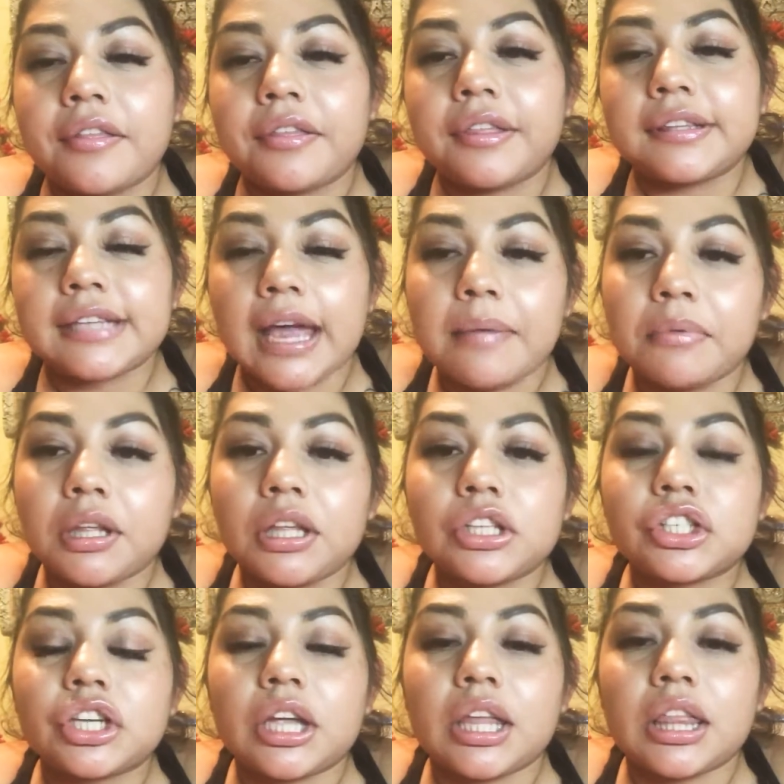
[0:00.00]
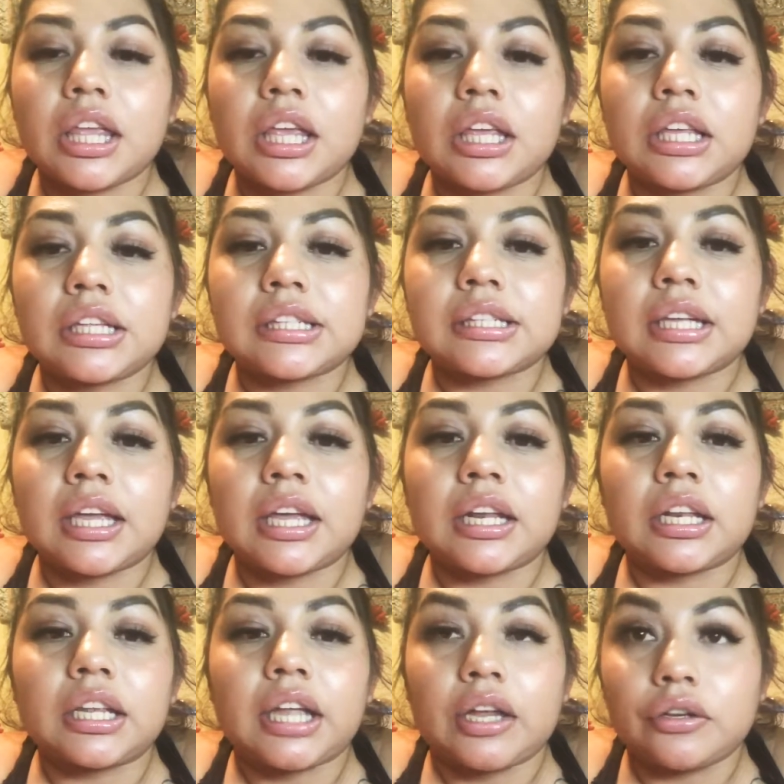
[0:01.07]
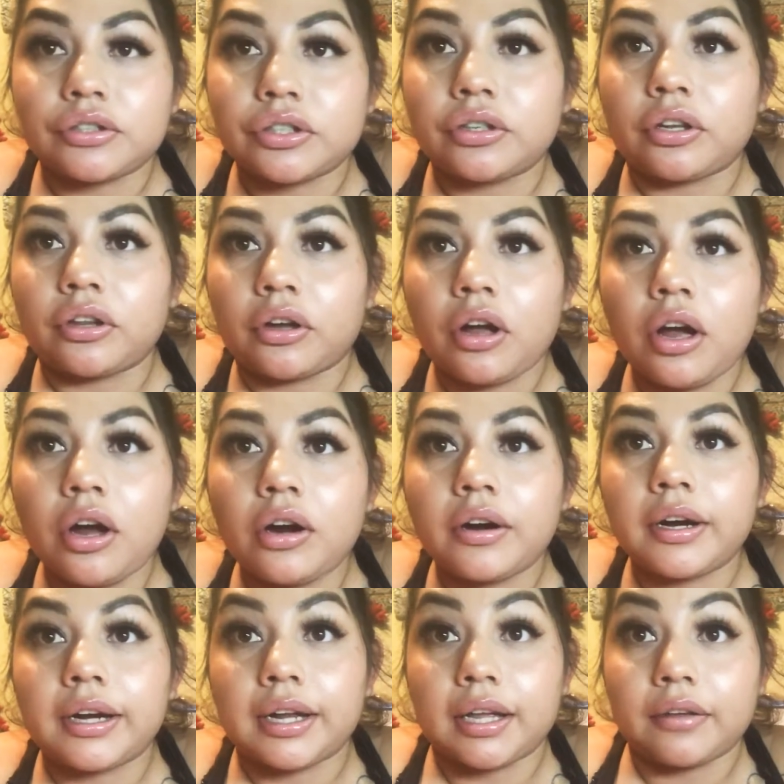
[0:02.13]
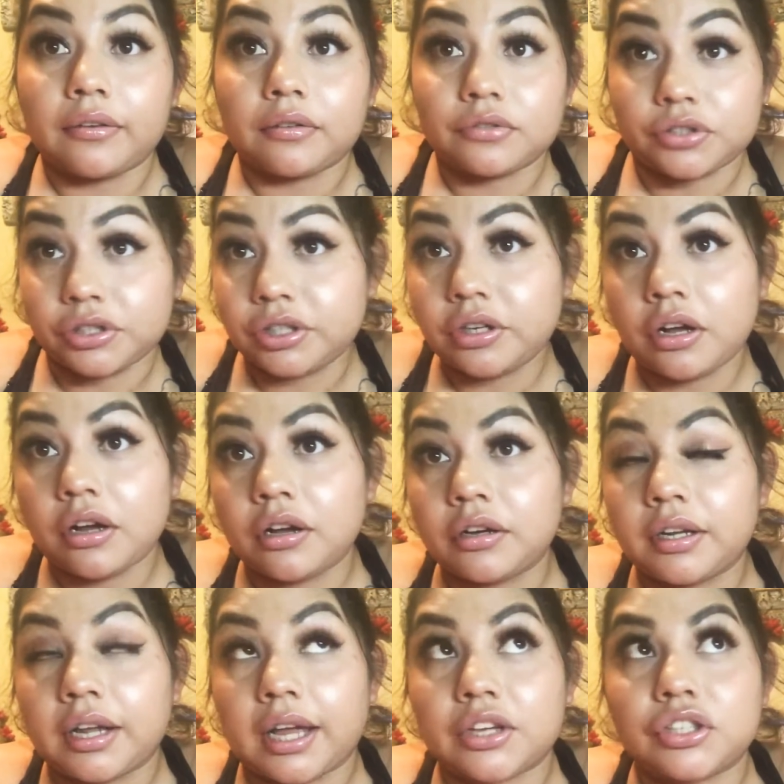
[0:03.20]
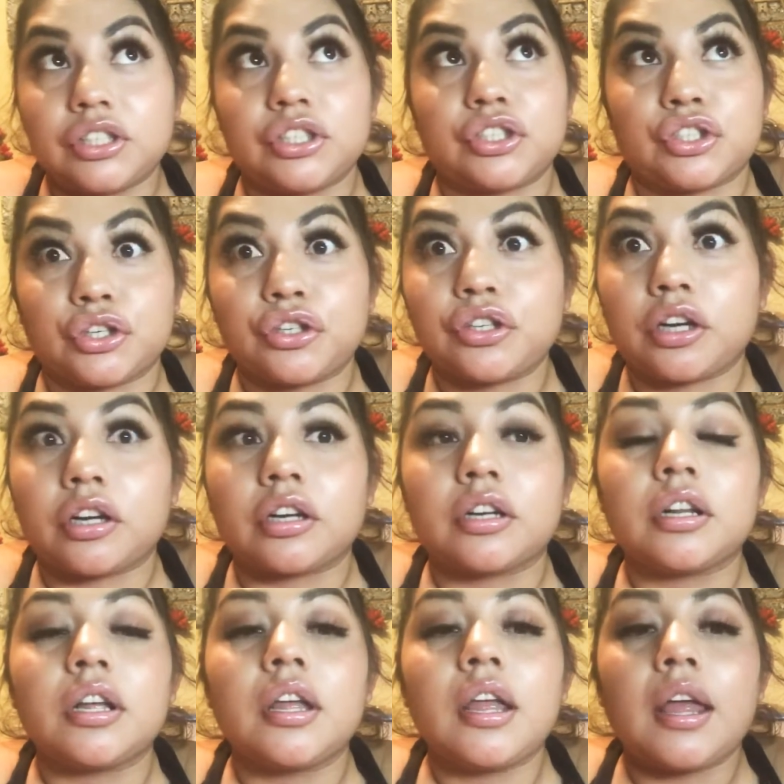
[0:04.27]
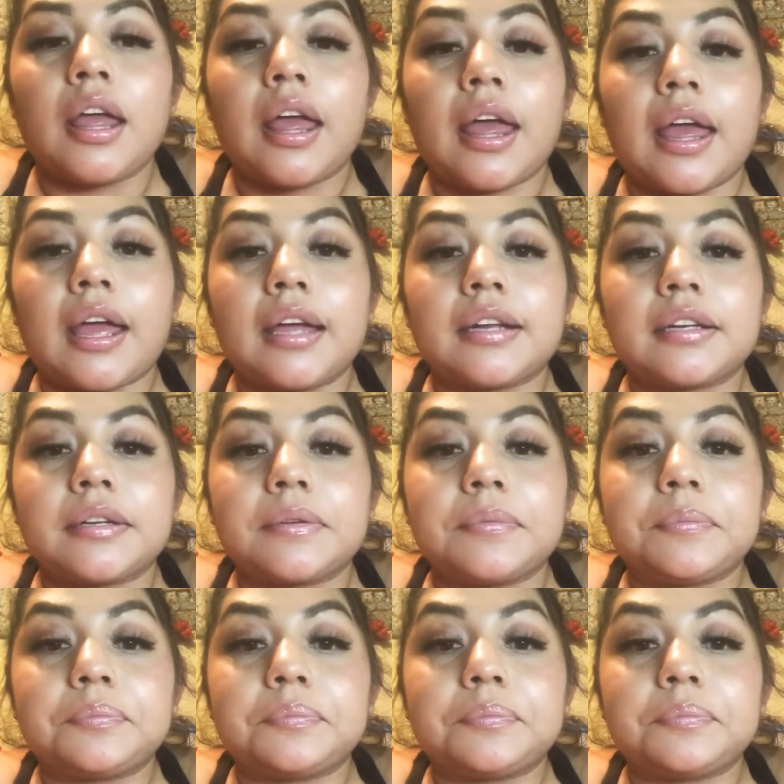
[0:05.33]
the damage and then he said can you turn on the car and I turned it on I actually turned on and